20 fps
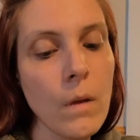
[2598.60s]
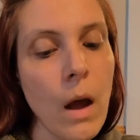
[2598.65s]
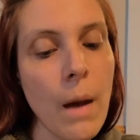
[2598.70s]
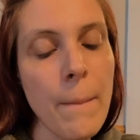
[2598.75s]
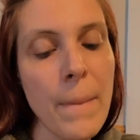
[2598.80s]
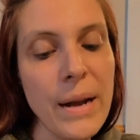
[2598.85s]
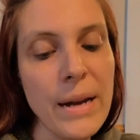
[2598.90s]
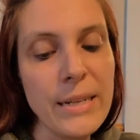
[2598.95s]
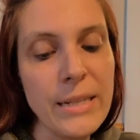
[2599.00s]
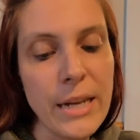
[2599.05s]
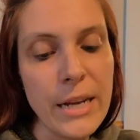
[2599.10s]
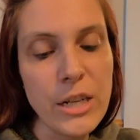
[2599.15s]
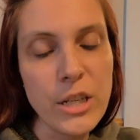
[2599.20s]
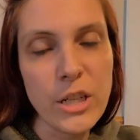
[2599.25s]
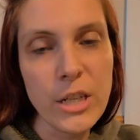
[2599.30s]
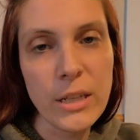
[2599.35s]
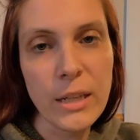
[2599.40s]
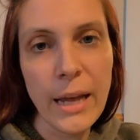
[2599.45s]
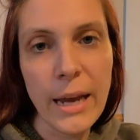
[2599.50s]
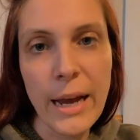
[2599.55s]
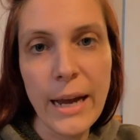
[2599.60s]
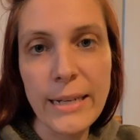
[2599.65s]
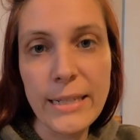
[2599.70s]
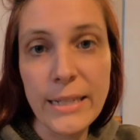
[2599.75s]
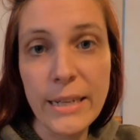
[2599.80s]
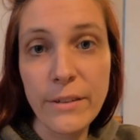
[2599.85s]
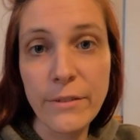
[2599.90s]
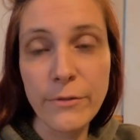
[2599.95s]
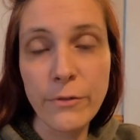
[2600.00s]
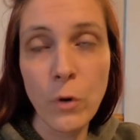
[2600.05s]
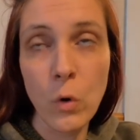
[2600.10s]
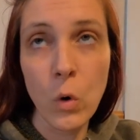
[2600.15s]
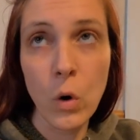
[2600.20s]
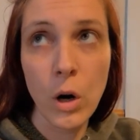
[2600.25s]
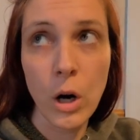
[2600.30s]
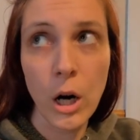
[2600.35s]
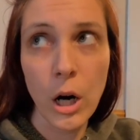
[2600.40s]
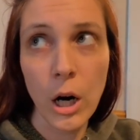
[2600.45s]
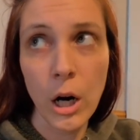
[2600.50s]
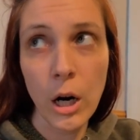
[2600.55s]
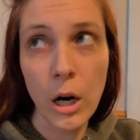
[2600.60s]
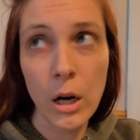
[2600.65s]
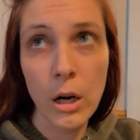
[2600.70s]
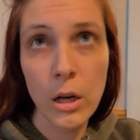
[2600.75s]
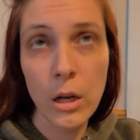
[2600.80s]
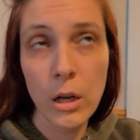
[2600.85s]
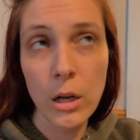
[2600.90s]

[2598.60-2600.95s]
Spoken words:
meditation like I did for